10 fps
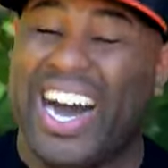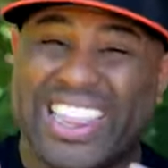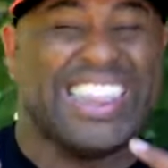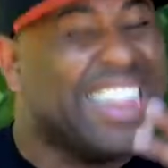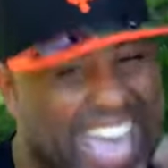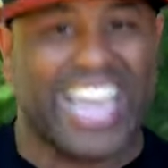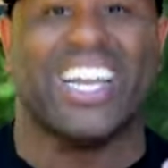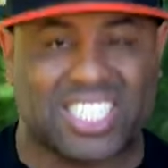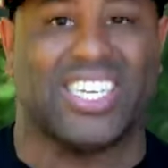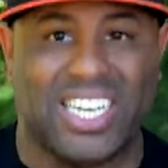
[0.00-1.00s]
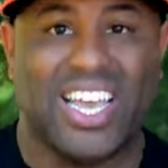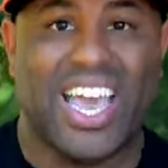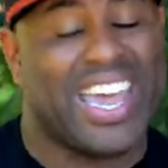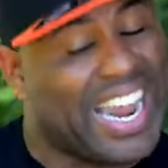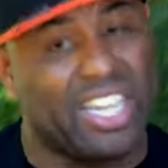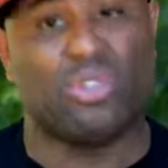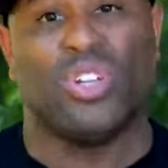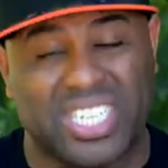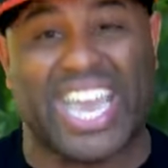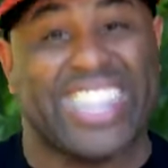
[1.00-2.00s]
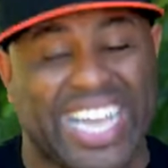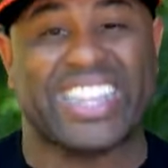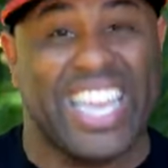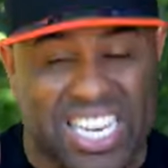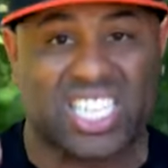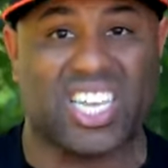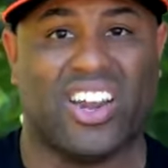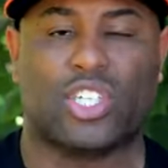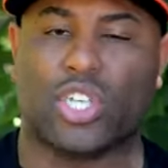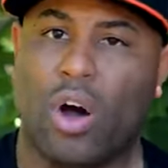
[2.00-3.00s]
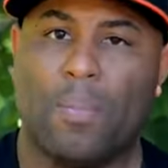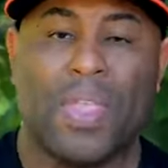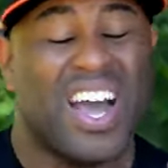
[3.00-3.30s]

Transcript: a legacy. And I need you to take that thing serious. So